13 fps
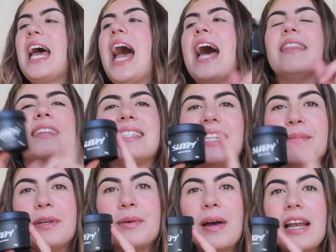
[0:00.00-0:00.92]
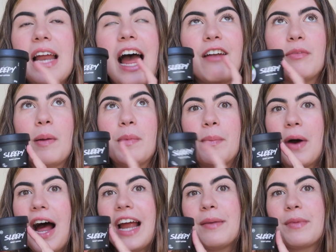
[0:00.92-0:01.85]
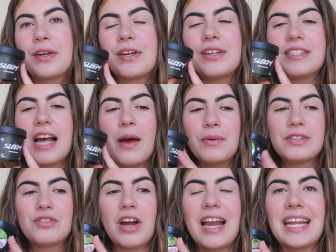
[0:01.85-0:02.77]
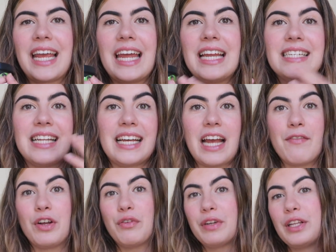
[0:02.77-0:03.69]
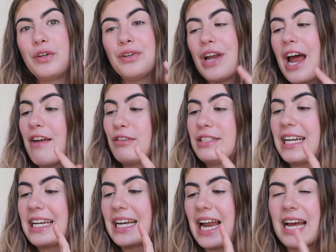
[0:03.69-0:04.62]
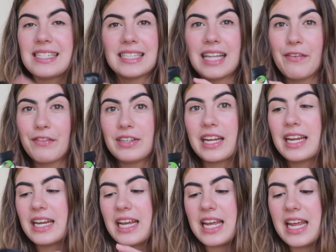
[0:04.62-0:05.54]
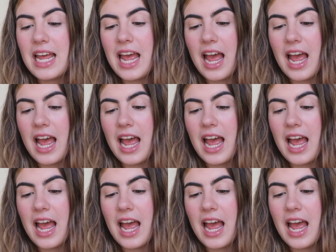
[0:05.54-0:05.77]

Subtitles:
And the Sleepy one I remember buying because I was trying to get into like having a really good night routine that has lavender in it.